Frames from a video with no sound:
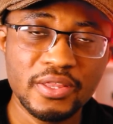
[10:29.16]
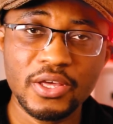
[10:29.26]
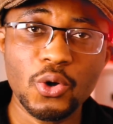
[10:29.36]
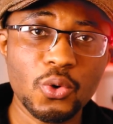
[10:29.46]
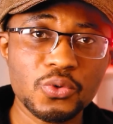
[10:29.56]

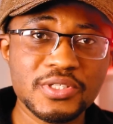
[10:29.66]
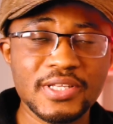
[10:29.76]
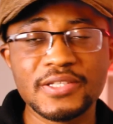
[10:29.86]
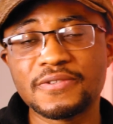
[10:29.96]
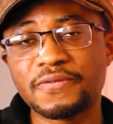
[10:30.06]
the O
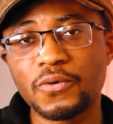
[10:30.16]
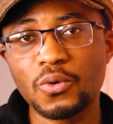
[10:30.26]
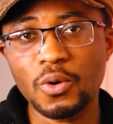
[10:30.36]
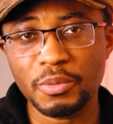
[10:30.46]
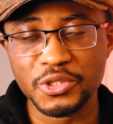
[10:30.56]
stands
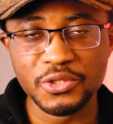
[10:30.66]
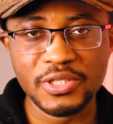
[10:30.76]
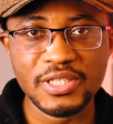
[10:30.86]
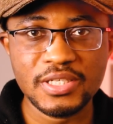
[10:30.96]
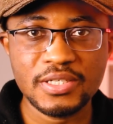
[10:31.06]
for
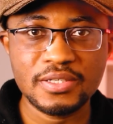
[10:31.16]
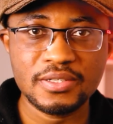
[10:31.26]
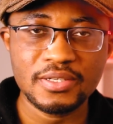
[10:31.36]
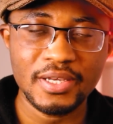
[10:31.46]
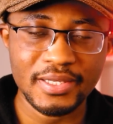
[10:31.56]

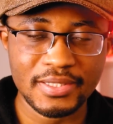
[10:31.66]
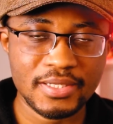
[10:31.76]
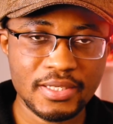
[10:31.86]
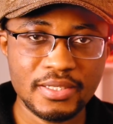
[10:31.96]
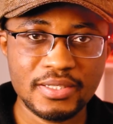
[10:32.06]
opportunities, and
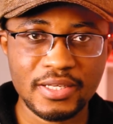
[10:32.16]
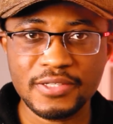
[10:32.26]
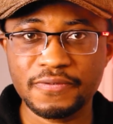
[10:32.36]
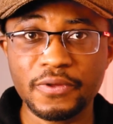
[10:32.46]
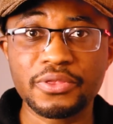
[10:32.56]
T
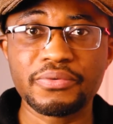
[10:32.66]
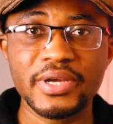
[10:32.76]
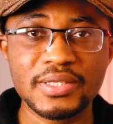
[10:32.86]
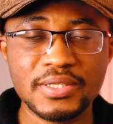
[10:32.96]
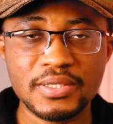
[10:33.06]
stands for
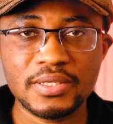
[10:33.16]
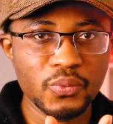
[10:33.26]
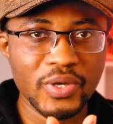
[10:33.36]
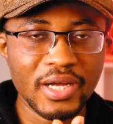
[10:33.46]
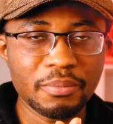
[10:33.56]
threats.
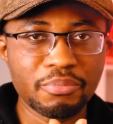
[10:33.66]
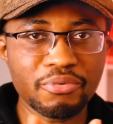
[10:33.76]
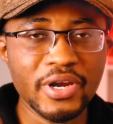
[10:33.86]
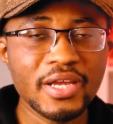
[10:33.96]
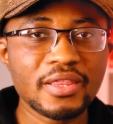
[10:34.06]
We can
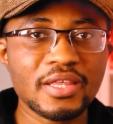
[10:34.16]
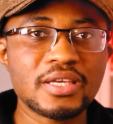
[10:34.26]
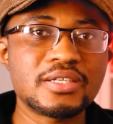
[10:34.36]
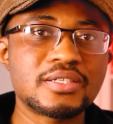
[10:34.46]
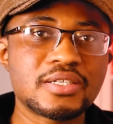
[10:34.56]
break
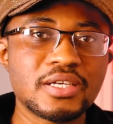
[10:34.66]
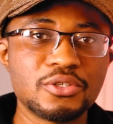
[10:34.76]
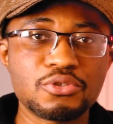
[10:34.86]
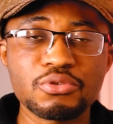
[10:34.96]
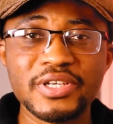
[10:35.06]
these
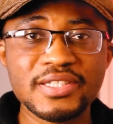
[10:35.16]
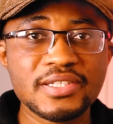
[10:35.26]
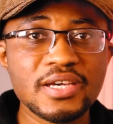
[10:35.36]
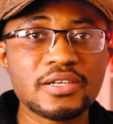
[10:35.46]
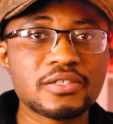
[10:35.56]
into
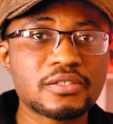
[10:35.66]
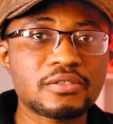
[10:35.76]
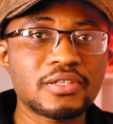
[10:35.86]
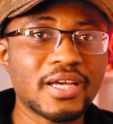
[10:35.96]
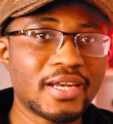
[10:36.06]

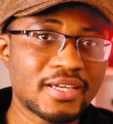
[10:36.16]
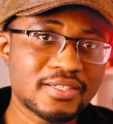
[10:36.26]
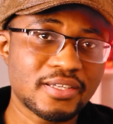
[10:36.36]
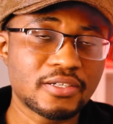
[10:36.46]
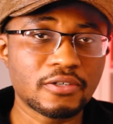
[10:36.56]
internal and
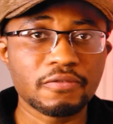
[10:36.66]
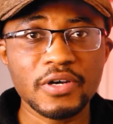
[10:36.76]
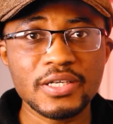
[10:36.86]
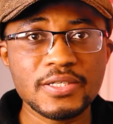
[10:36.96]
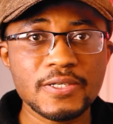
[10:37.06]
external
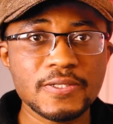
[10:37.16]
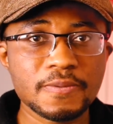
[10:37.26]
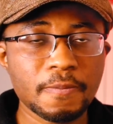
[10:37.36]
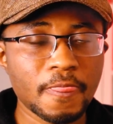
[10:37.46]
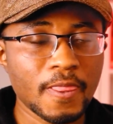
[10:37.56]
factors.
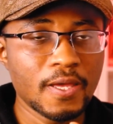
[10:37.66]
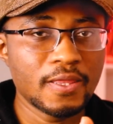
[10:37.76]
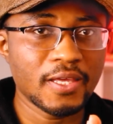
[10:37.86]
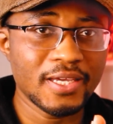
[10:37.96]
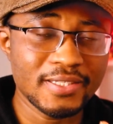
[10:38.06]

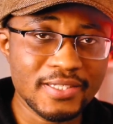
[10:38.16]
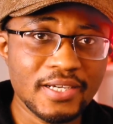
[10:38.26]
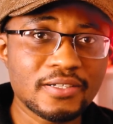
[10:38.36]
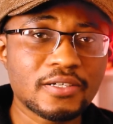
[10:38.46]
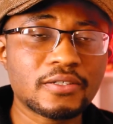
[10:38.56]
The
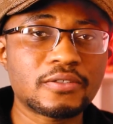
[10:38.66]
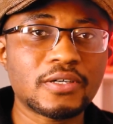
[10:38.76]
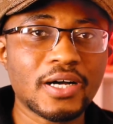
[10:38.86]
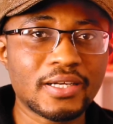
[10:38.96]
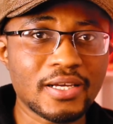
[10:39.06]
internal
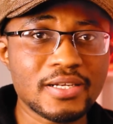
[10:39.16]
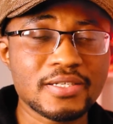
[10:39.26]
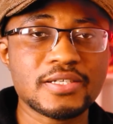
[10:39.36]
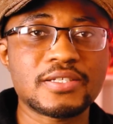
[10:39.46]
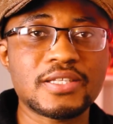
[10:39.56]

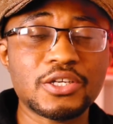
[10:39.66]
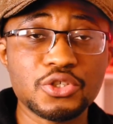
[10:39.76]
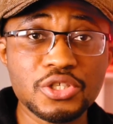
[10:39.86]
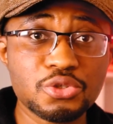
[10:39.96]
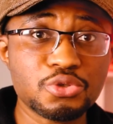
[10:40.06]
analysis that
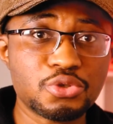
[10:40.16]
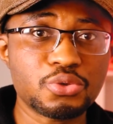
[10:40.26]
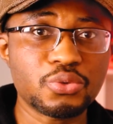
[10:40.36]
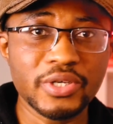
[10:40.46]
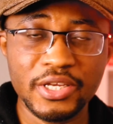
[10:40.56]
you need to
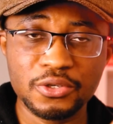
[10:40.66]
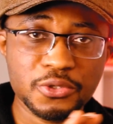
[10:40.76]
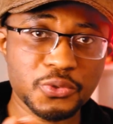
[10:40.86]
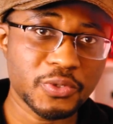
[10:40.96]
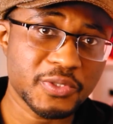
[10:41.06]
do in your
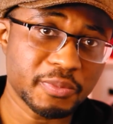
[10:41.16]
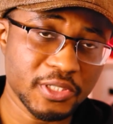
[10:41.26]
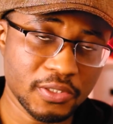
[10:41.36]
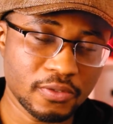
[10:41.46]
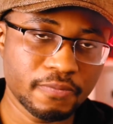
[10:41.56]
SWOT
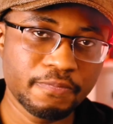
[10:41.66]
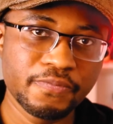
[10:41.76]
model